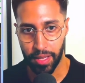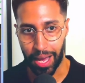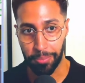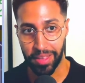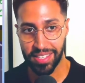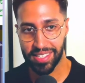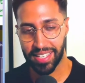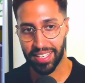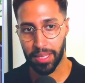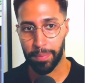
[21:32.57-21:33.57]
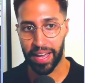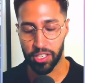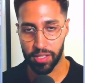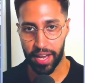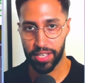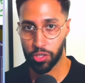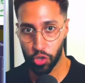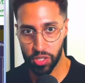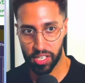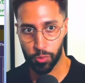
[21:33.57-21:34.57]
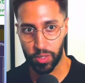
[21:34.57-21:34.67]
I'm then setting the batch size, just as we